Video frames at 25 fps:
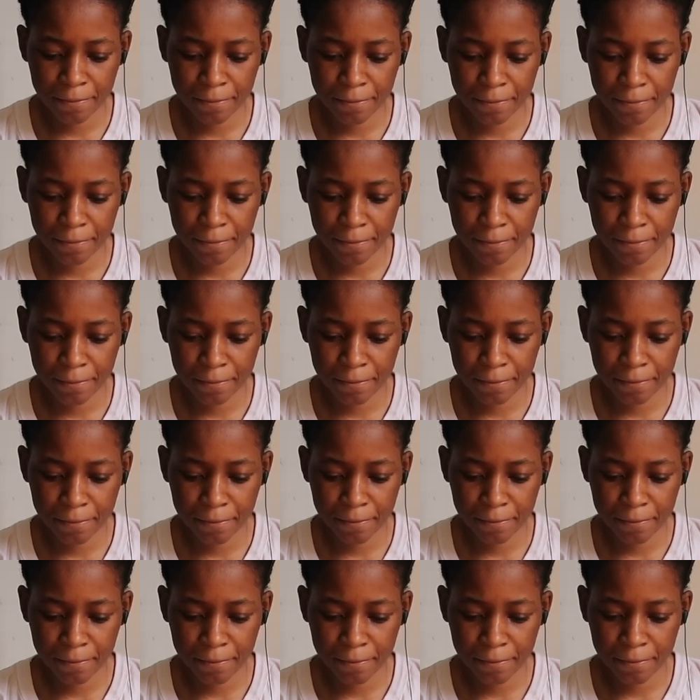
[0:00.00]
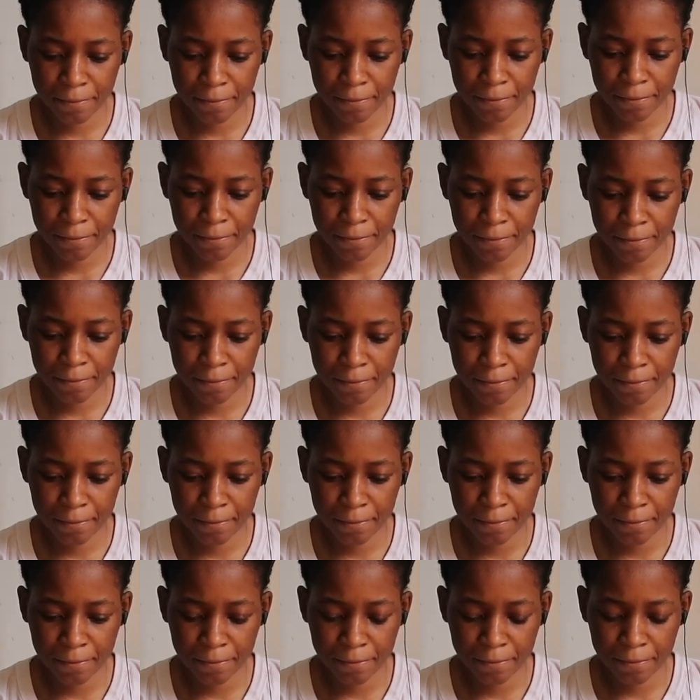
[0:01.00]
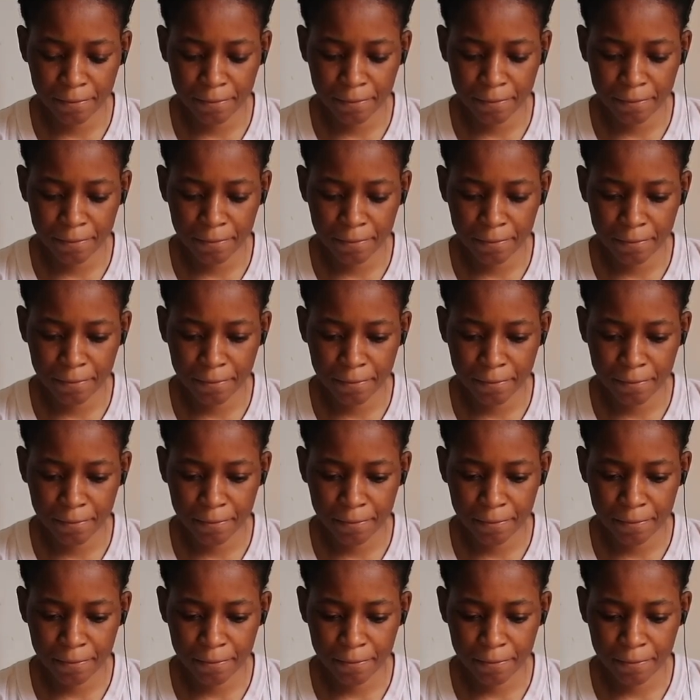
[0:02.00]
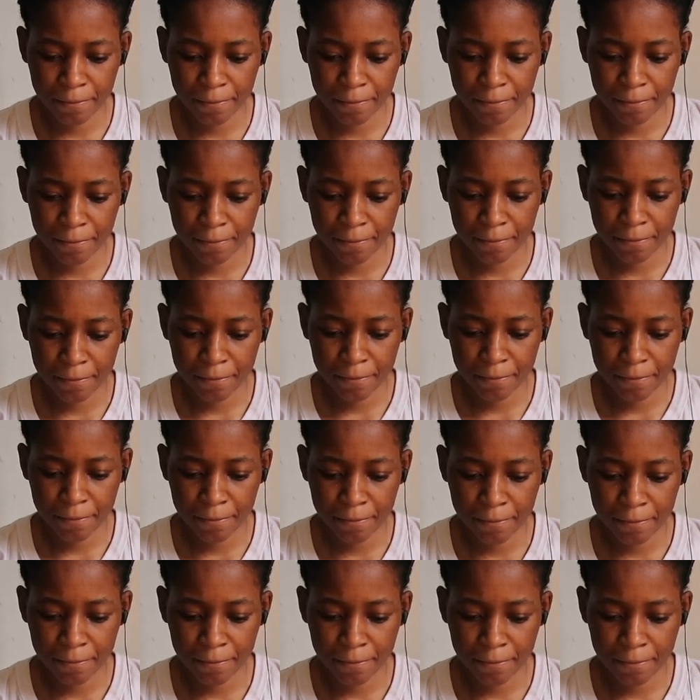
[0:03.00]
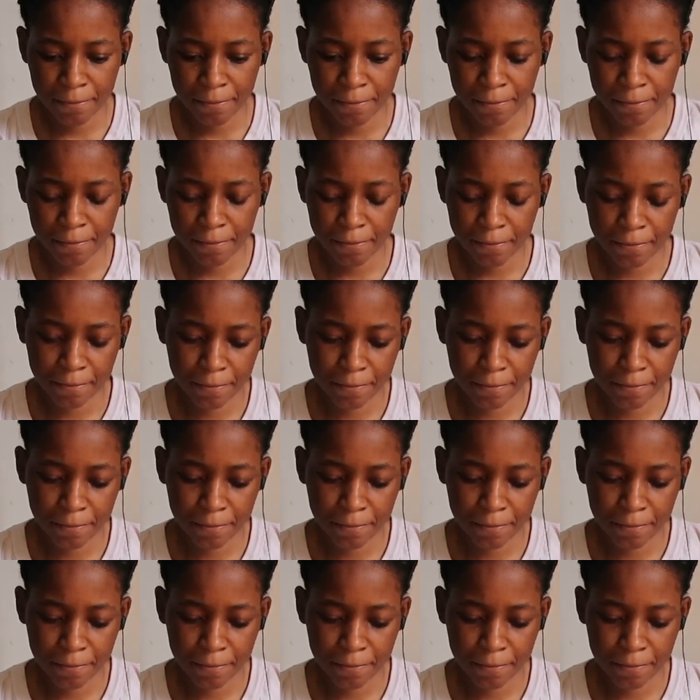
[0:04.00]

(no one is talking)